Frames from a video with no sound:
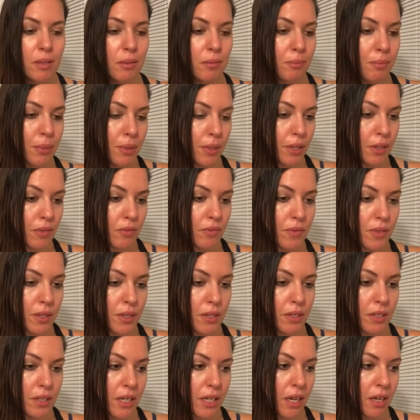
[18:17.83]
but I'll
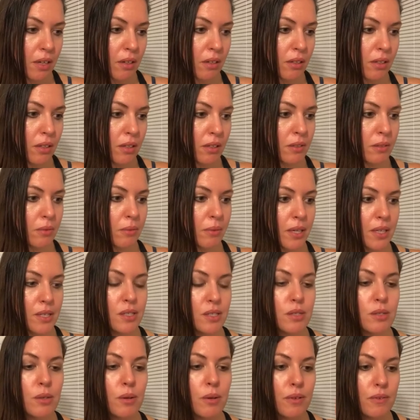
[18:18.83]
figure it out along the way.
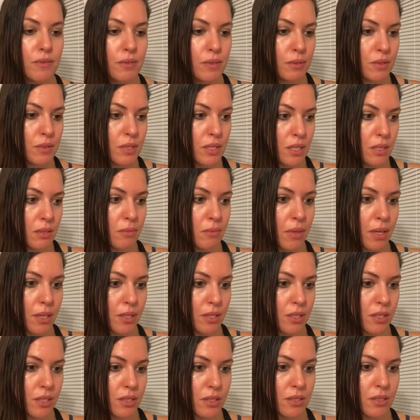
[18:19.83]
So if you did
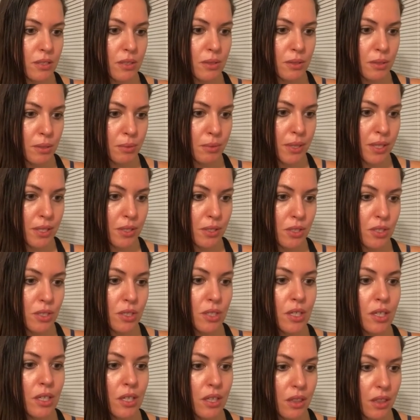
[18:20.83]
watch things on Twitch,
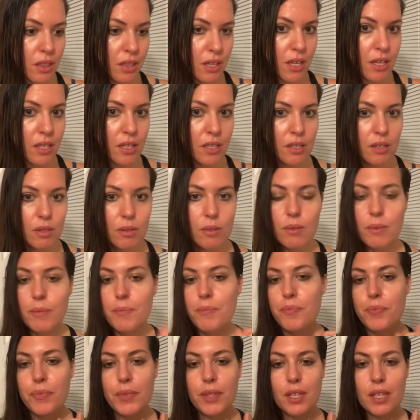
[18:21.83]
thank you.
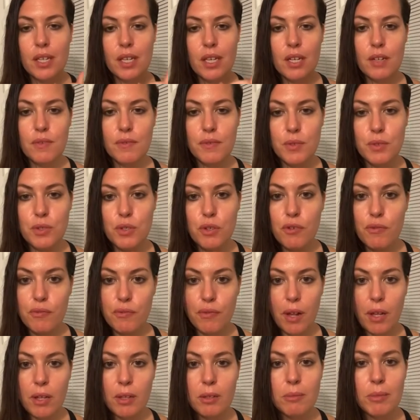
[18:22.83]
If you don't
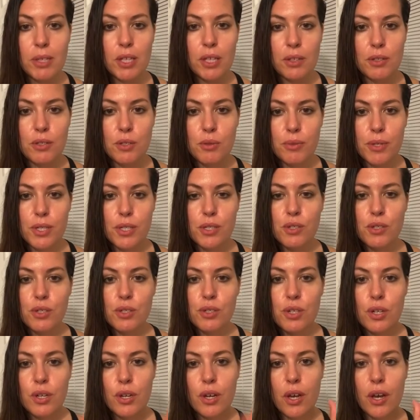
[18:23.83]
follow me on Twitch,
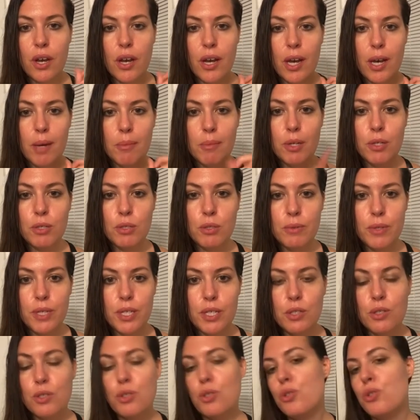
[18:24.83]
I'm on
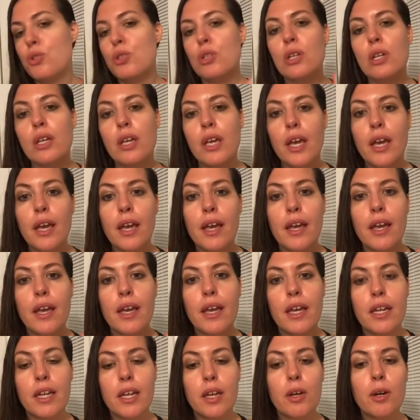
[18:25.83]
Twitch,
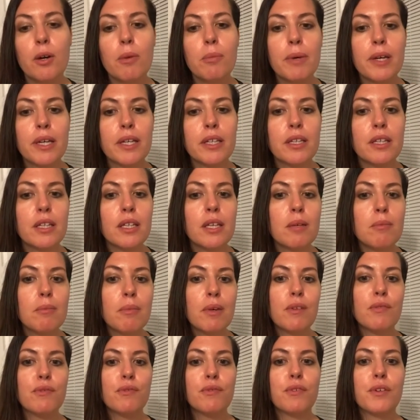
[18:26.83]
and I hope I can get
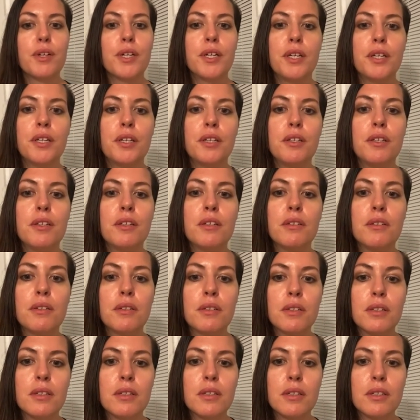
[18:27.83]
my friend
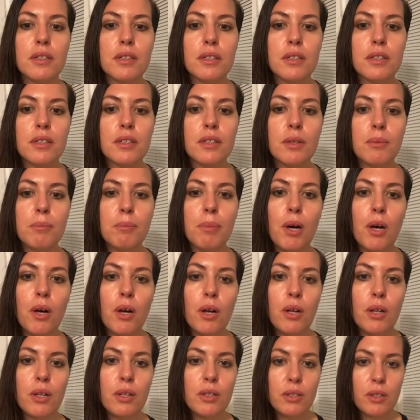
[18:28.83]

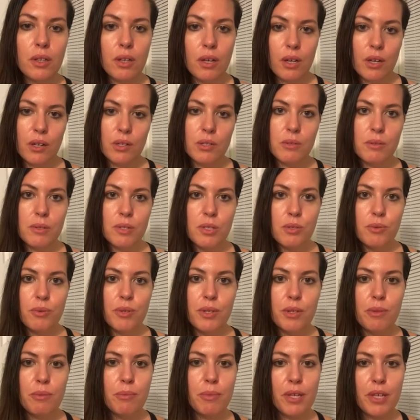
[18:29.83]
Paul on Twitch
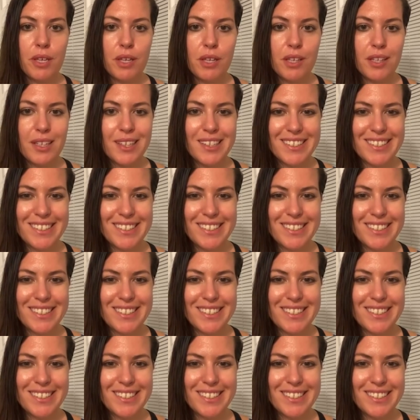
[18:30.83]
with me